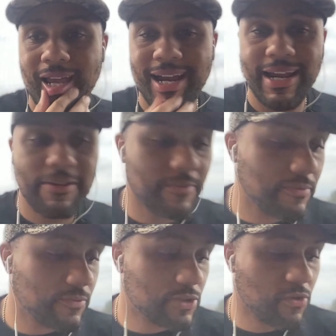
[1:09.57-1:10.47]
All right,
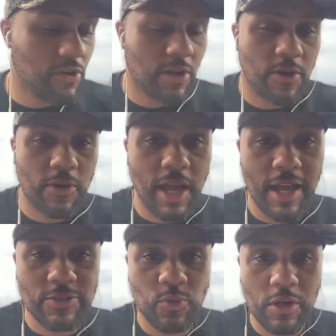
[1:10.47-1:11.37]
what's going on,
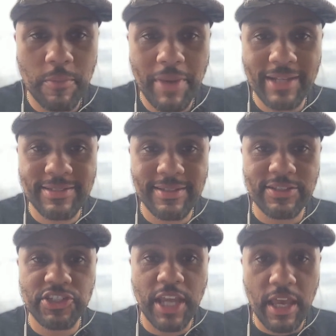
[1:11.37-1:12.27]
guys? Welcome back to the
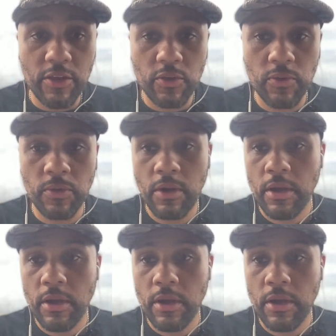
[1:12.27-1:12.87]
channel.